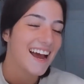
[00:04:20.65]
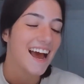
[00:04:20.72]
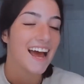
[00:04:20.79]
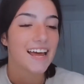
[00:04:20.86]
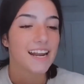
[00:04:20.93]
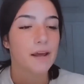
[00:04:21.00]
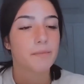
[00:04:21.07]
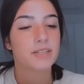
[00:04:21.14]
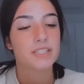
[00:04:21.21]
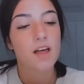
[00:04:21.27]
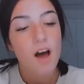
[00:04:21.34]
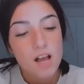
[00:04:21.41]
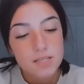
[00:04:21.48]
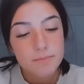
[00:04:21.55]
And I went to the
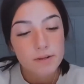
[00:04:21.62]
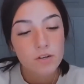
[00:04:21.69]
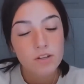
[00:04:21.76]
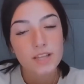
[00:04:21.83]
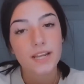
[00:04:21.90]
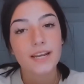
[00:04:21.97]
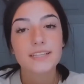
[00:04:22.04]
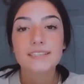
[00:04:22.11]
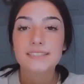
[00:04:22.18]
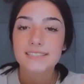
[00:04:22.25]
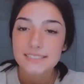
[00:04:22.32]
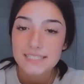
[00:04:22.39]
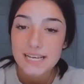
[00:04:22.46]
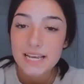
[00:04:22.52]
hospital. They didn't
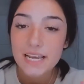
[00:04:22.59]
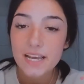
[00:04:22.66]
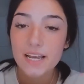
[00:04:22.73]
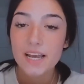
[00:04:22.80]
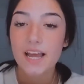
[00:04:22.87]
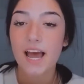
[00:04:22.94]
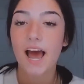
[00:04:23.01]
see